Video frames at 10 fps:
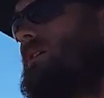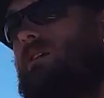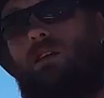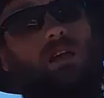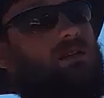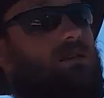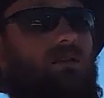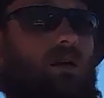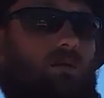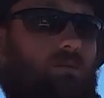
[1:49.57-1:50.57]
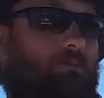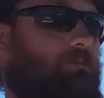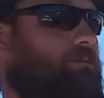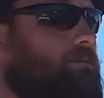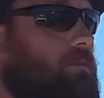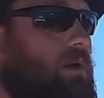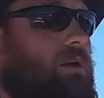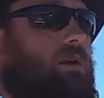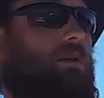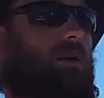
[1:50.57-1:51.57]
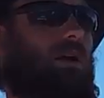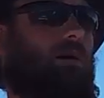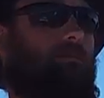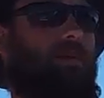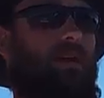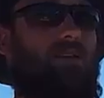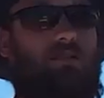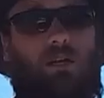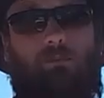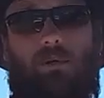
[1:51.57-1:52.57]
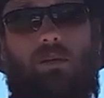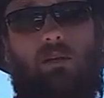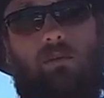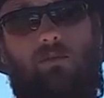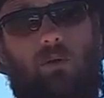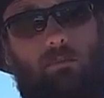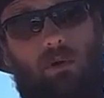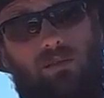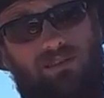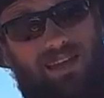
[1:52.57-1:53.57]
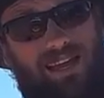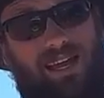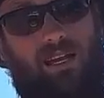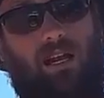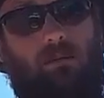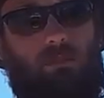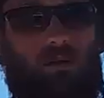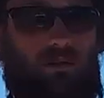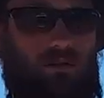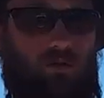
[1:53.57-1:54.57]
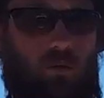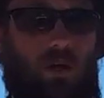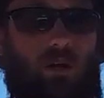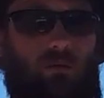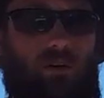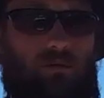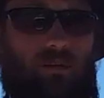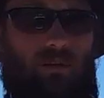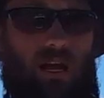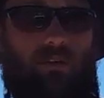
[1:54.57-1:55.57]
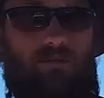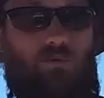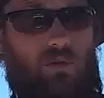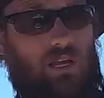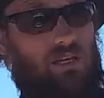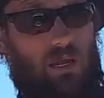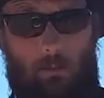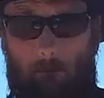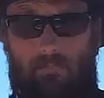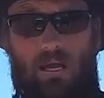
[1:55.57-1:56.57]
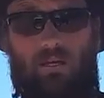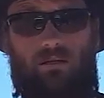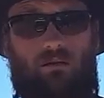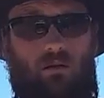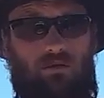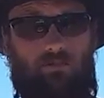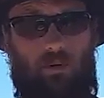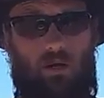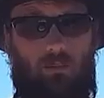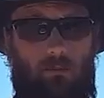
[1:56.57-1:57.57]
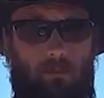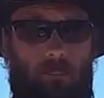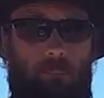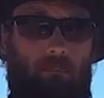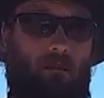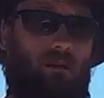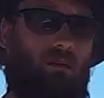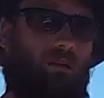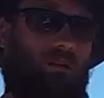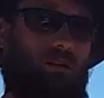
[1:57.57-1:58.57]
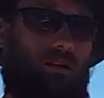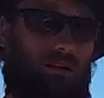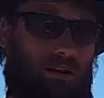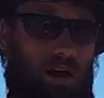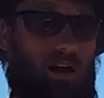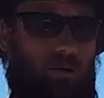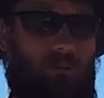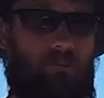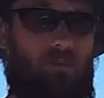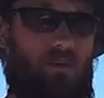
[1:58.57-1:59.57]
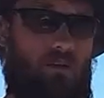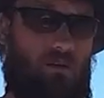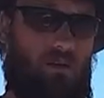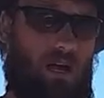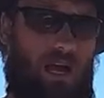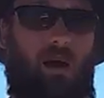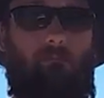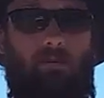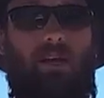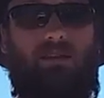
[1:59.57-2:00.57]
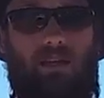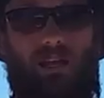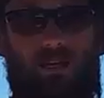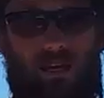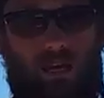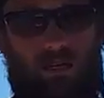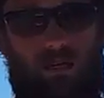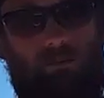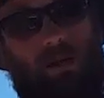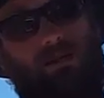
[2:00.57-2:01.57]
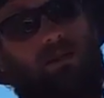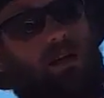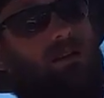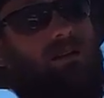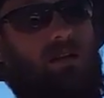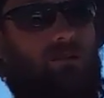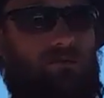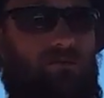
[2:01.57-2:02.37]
Yes and no. Now, pigs typically between month 9 and month 12 of their life is where they hit their biggest growth spurt. Now, how big they get depends on a